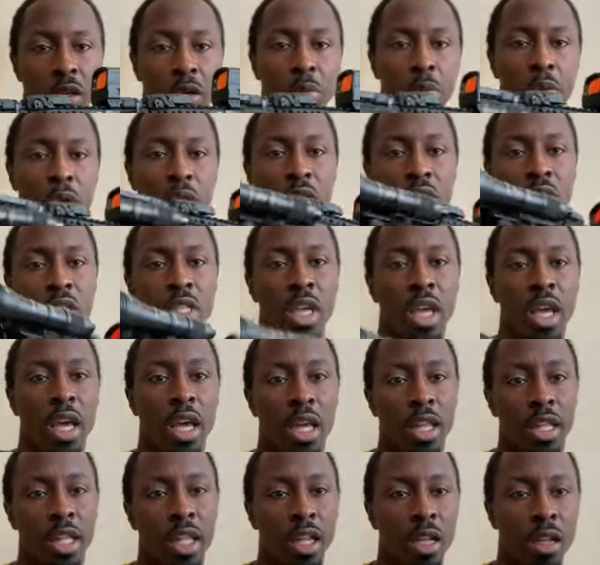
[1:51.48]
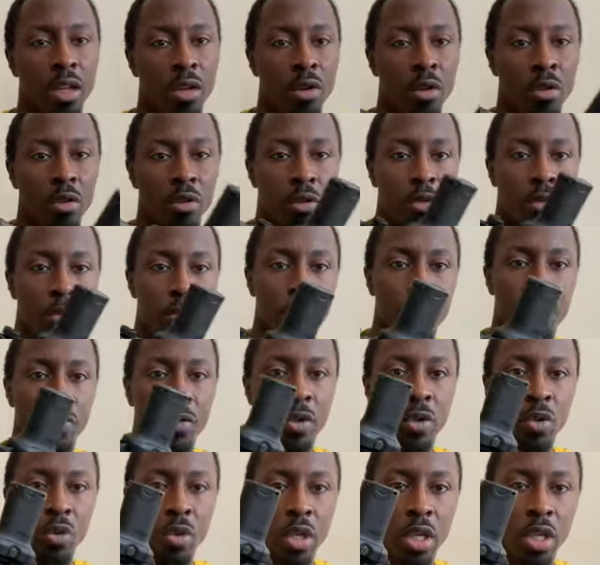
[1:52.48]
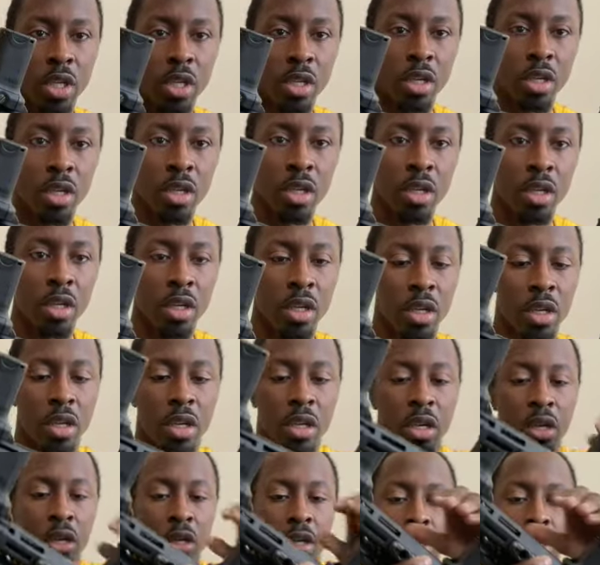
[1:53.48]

PSA had their little fluted, it